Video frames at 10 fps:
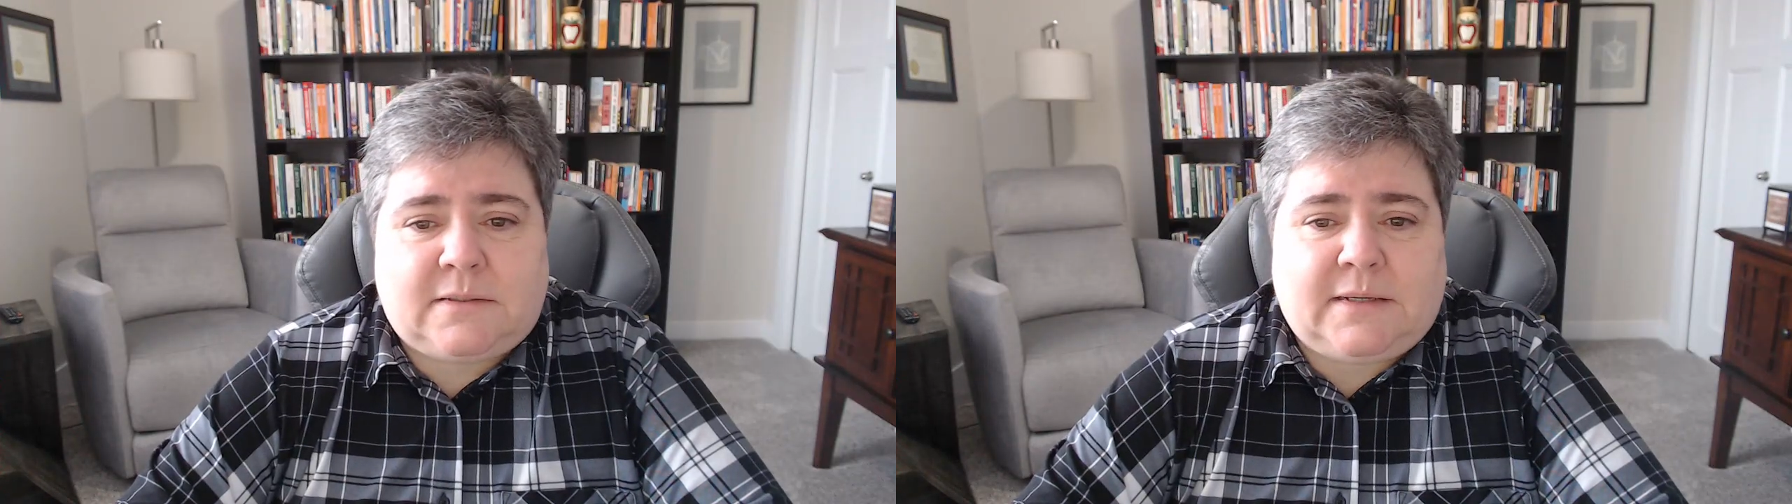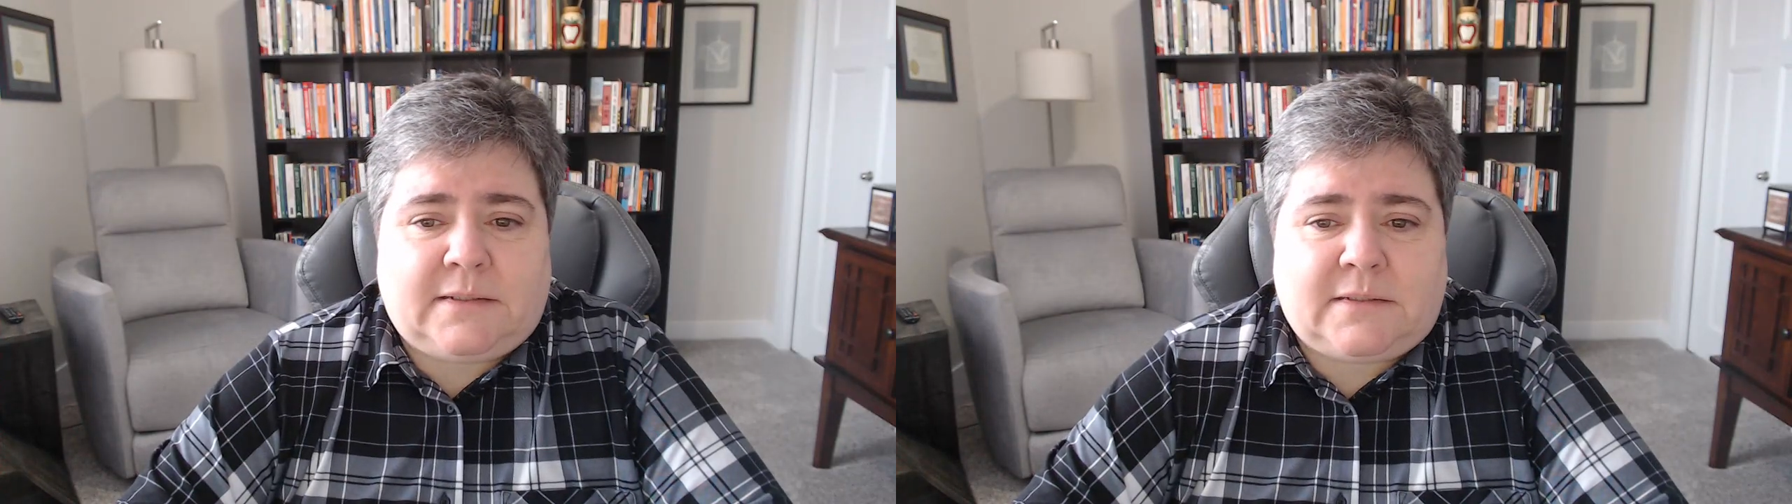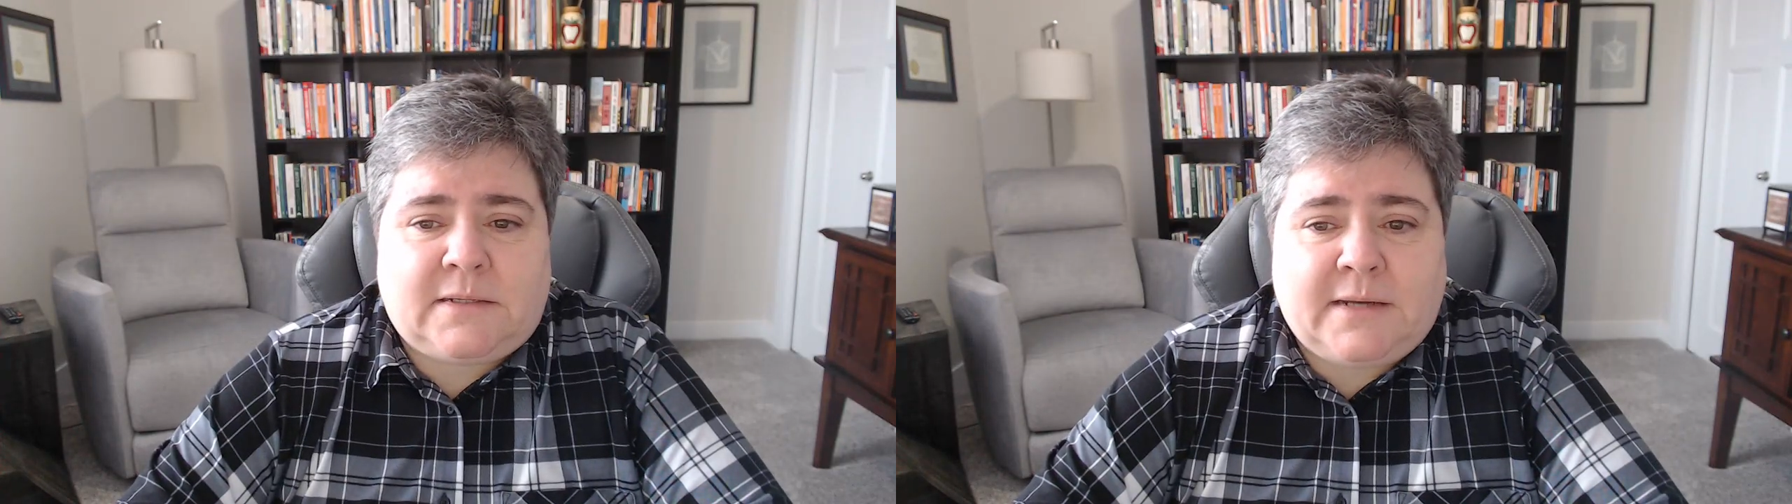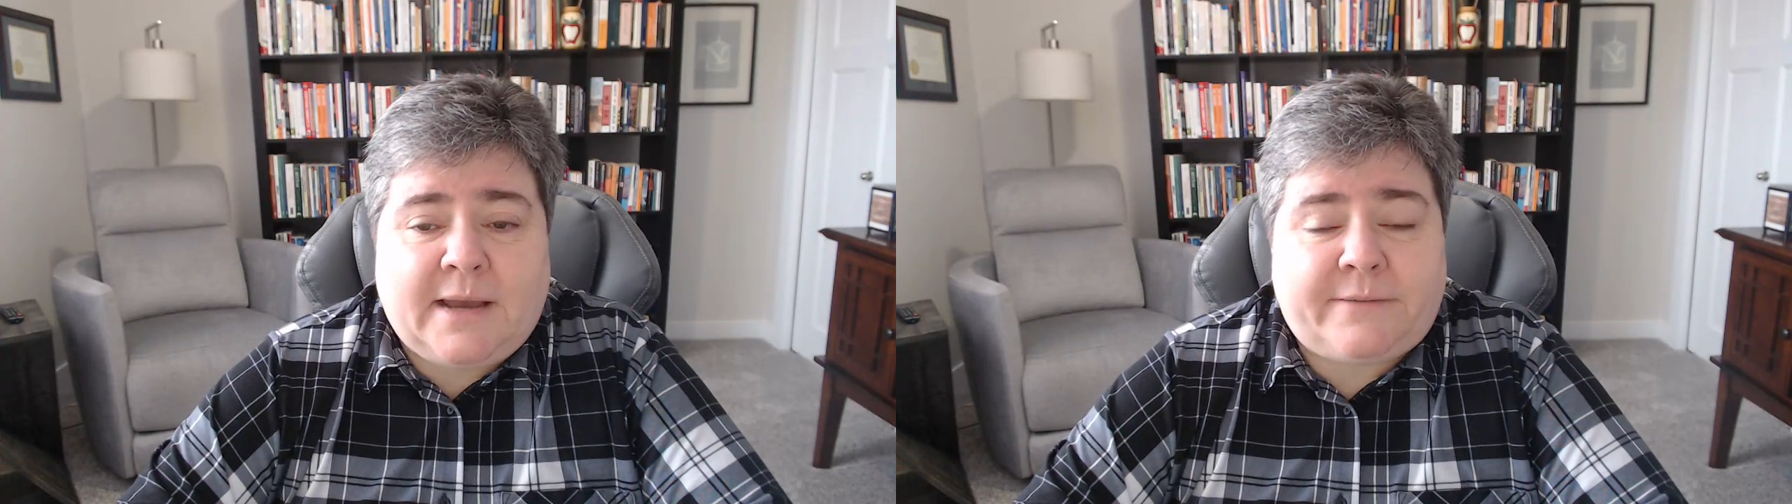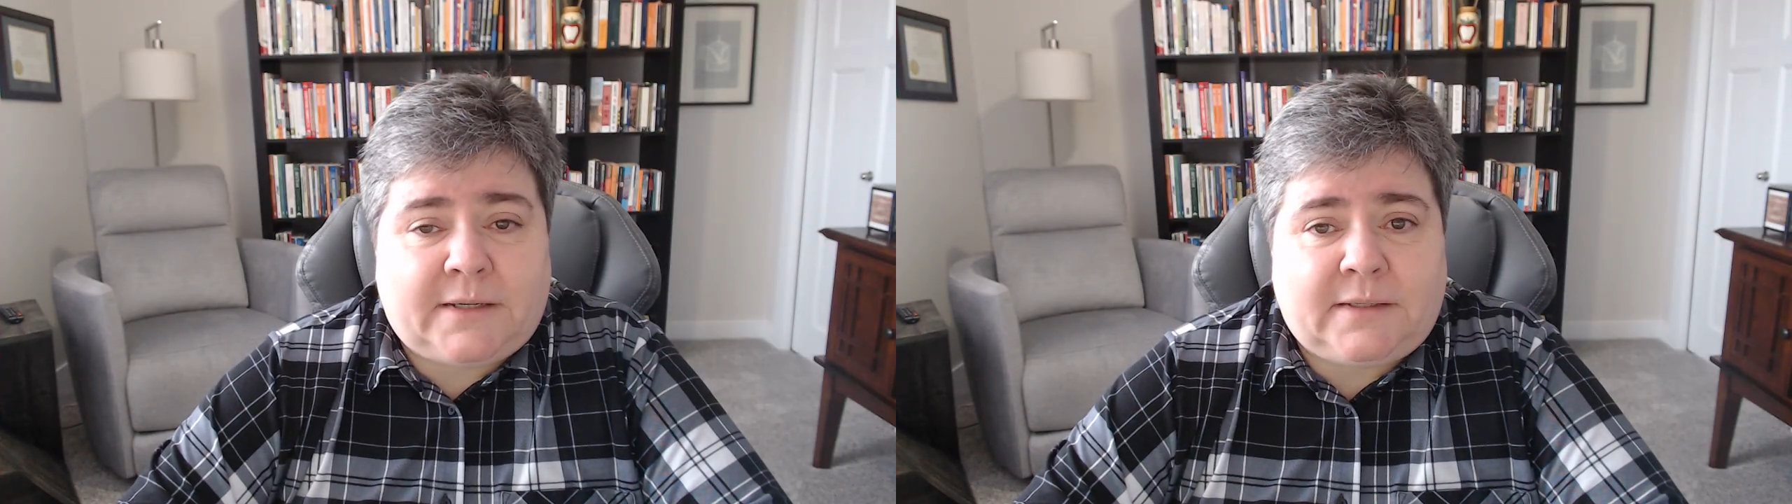sets to
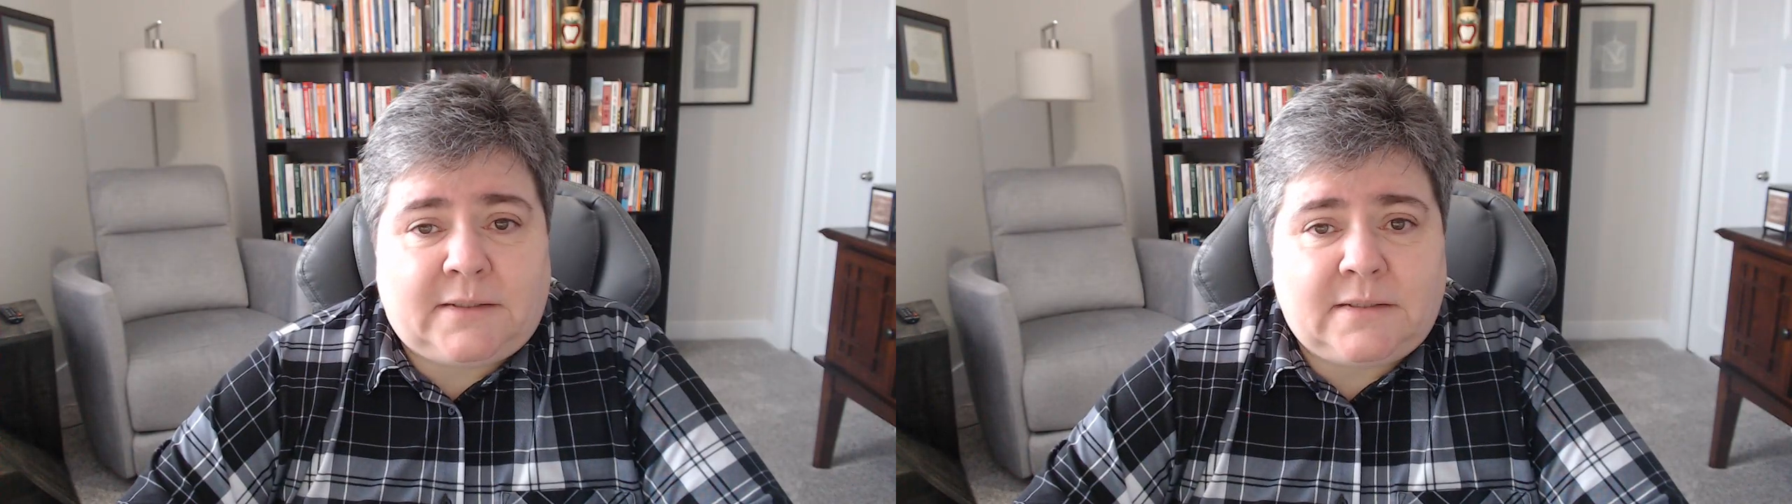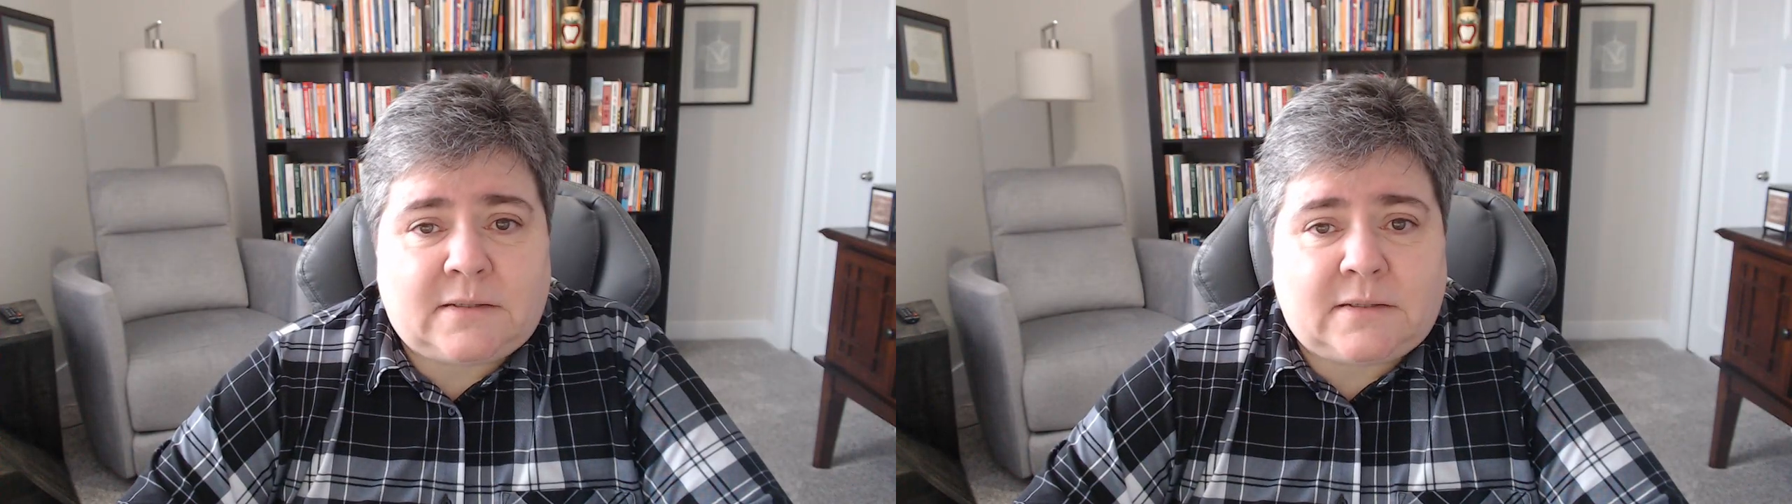navigate these